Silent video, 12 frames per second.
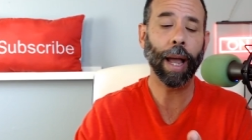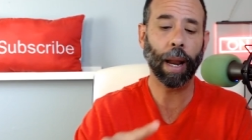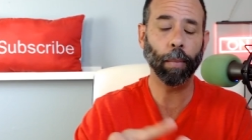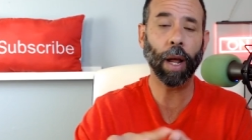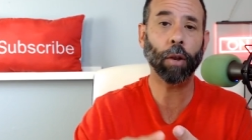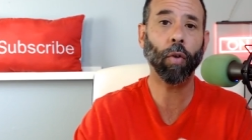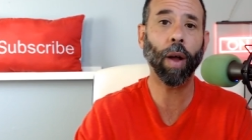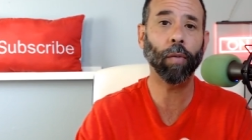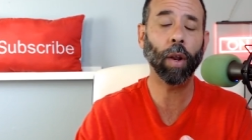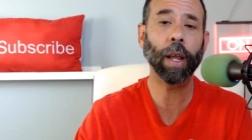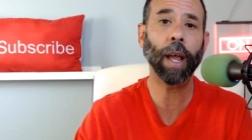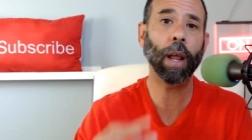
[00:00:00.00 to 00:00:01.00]
and I'm not
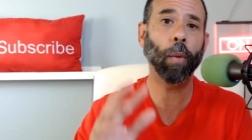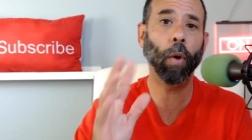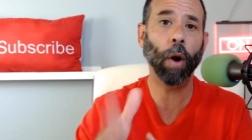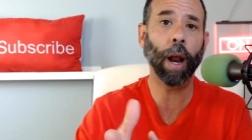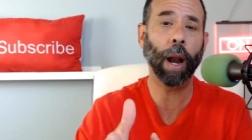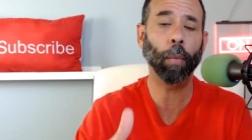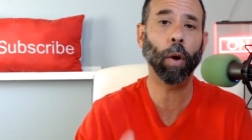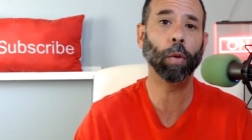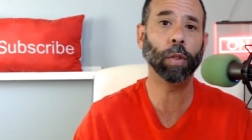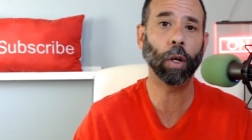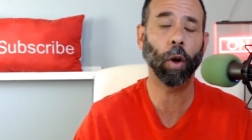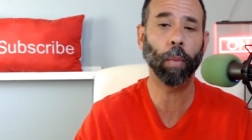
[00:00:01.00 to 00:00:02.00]
traveling anywhere and I'm
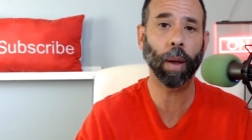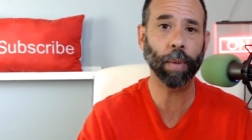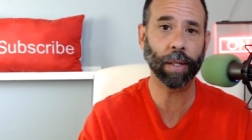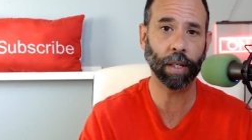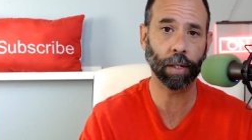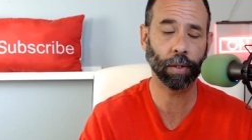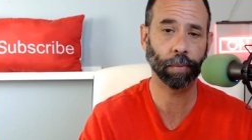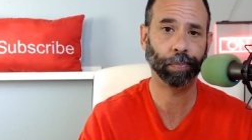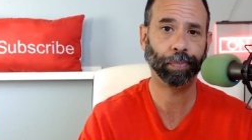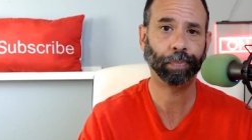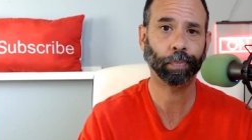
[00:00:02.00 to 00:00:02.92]
closing all my business.